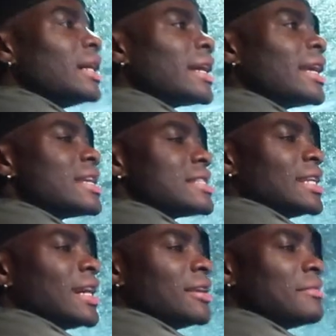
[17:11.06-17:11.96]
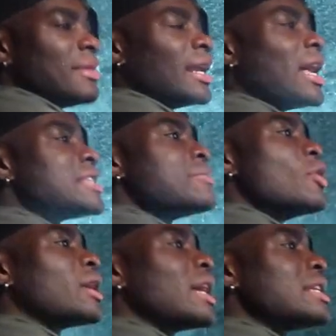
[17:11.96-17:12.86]
I guess another man has
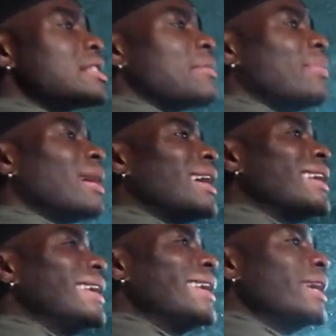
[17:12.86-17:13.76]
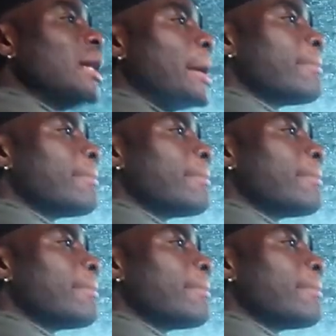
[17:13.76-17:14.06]
more gas depart E.